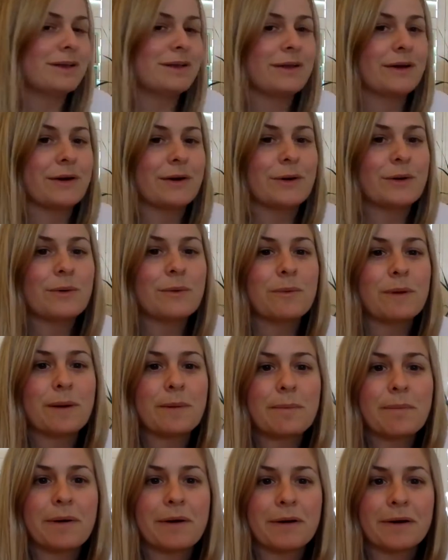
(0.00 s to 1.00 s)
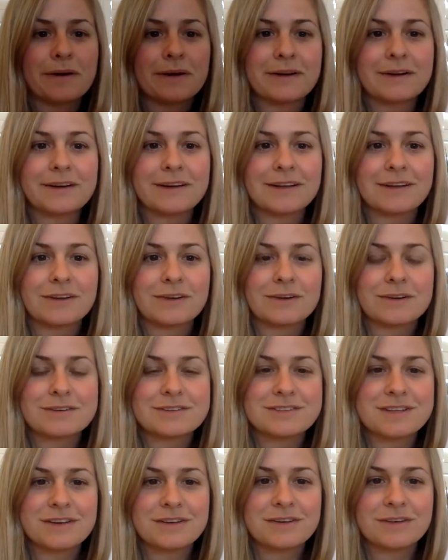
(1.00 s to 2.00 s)
know what part grows
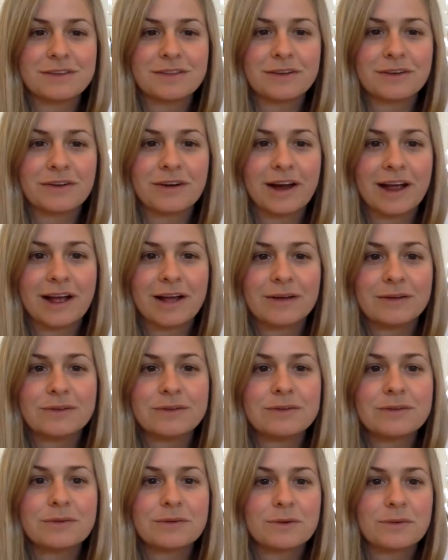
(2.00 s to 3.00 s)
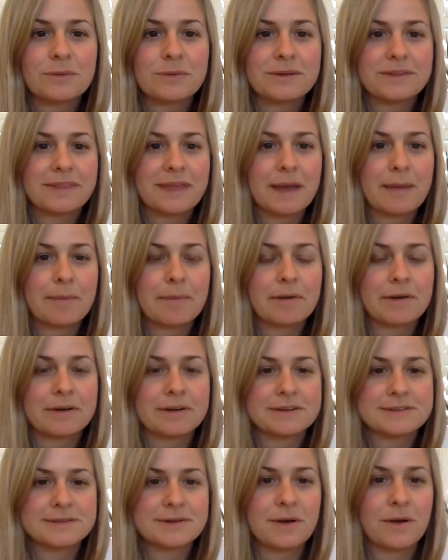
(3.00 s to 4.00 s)
under the ground or what that part
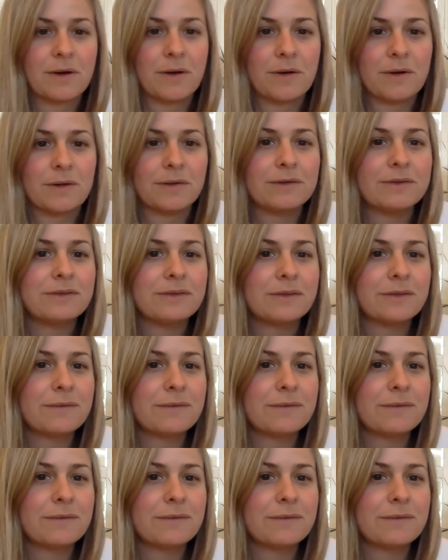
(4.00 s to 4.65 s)
is called?